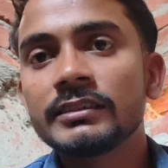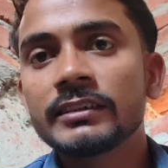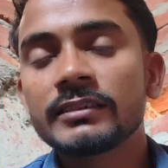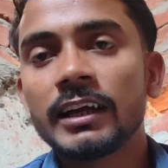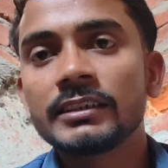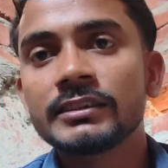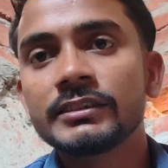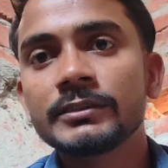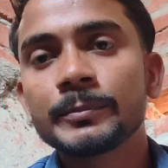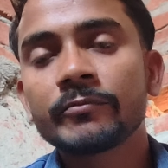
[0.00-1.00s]
SIT.
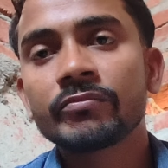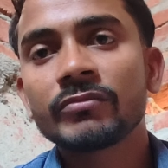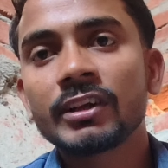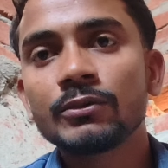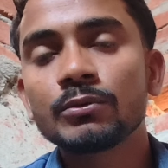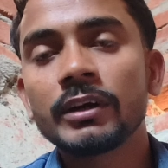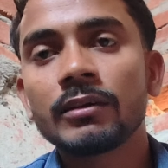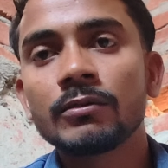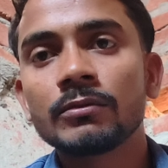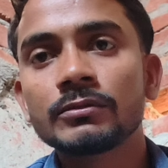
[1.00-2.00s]
You
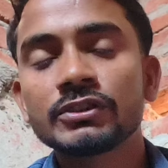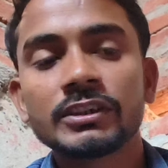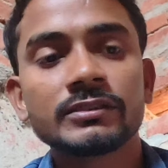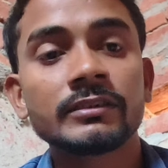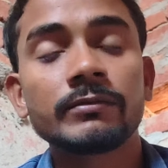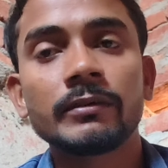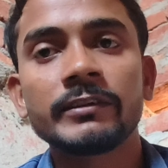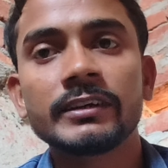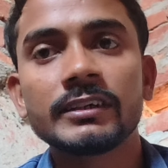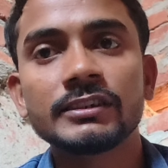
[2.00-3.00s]
can know sex
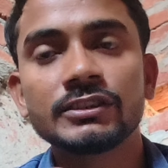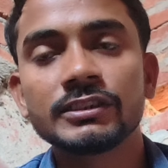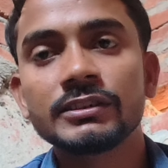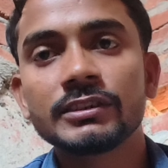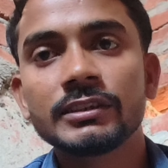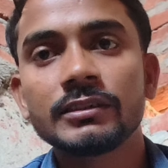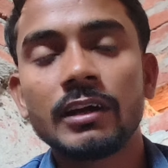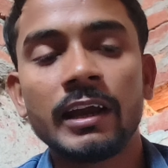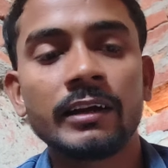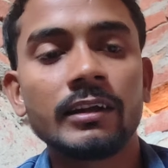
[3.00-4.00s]
inflammatory disease key
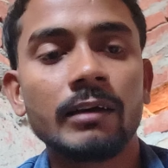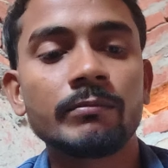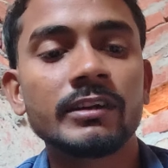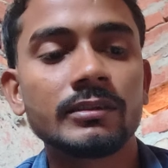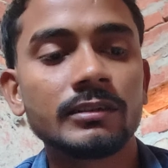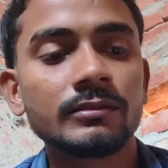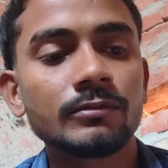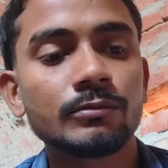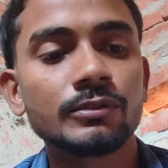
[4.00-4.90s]
and everything